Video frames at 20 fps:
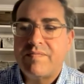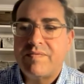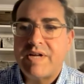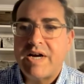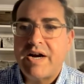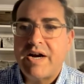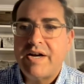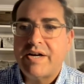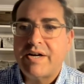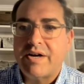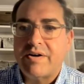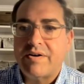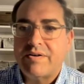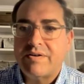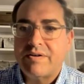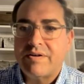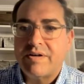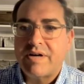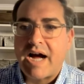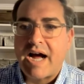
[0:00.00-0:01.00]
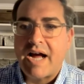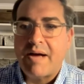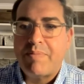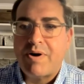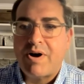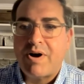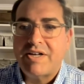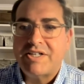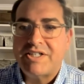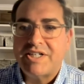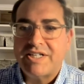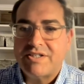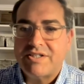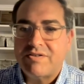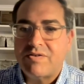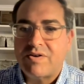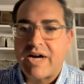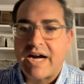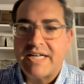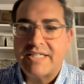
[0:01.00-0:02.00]
There you go. I apologize.
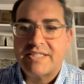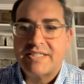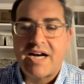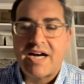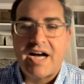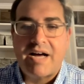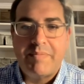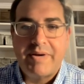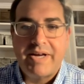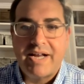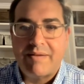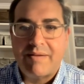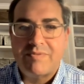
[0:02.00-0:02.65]
You guys got me,